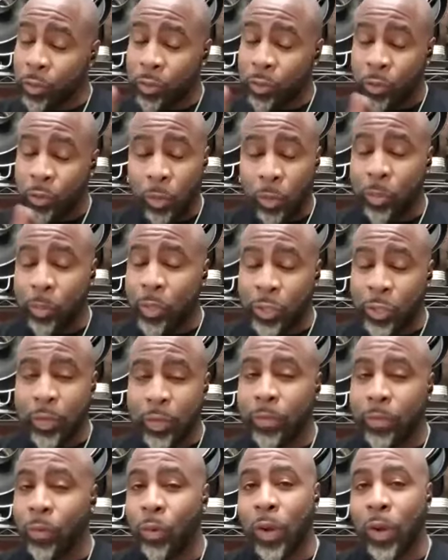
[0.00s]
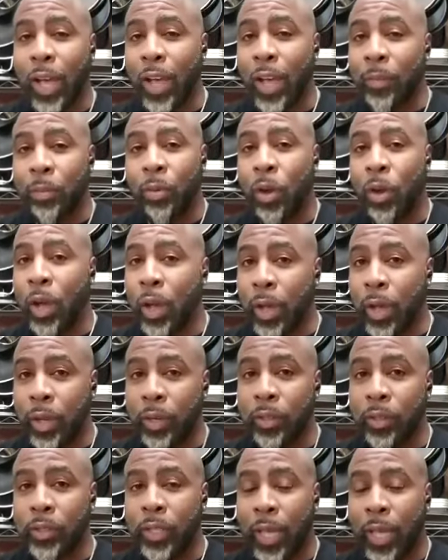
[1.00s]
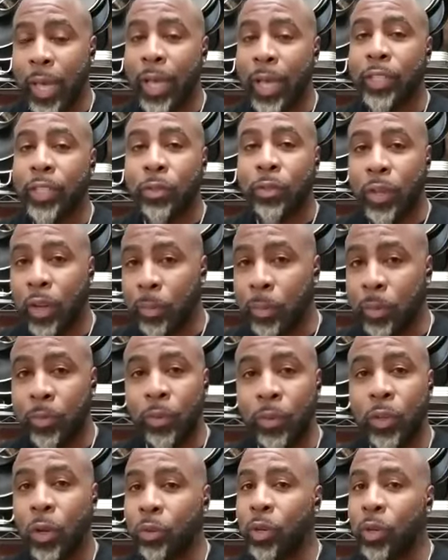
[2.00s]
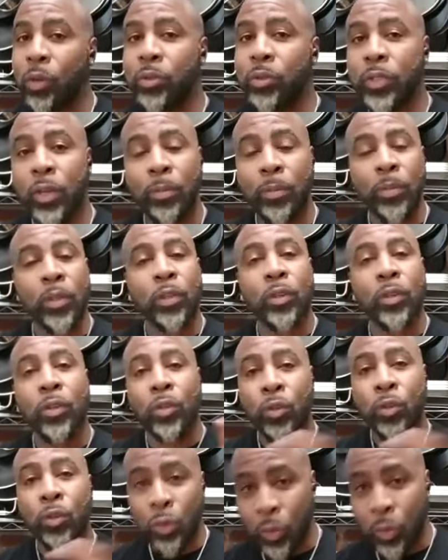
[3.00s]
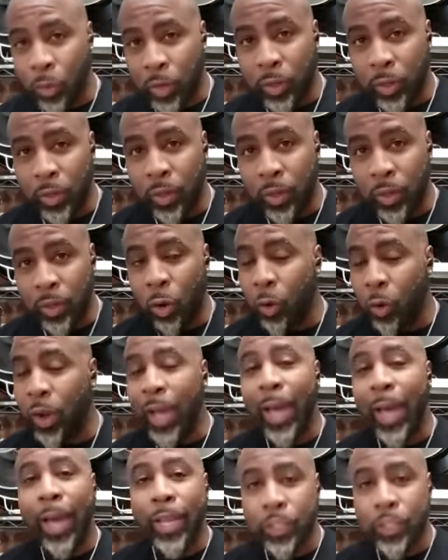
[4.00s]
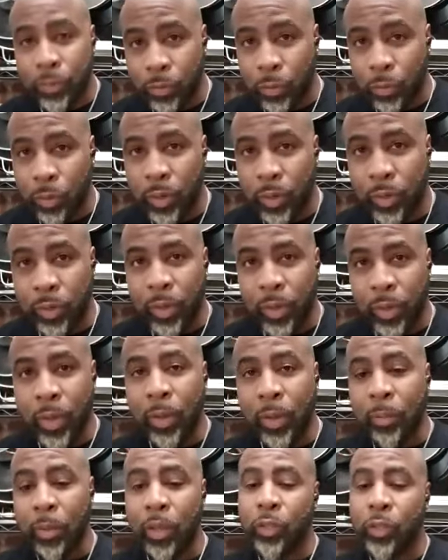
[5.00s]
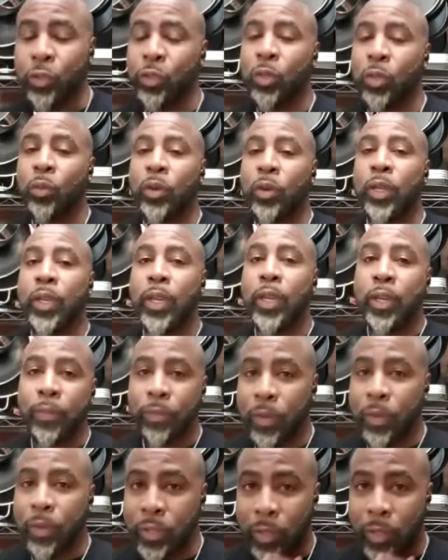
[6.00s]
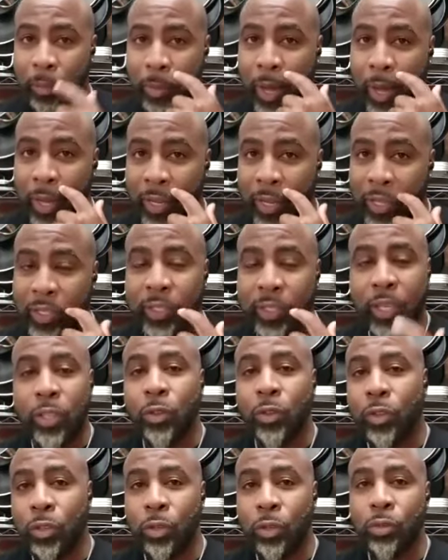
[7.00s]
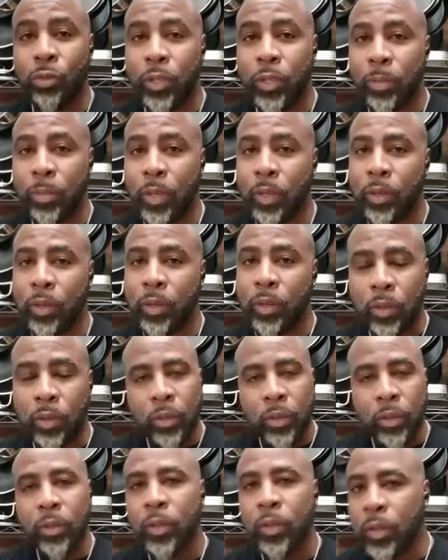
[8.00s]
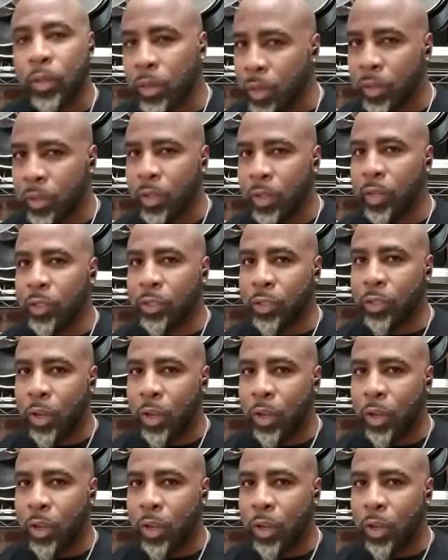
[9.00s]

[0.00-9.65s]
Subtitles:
Don't be shameful or have pride to ask for help. If you don't know something, do it or ask for it because you don't want to get in front of somebody and say you can do something and then it's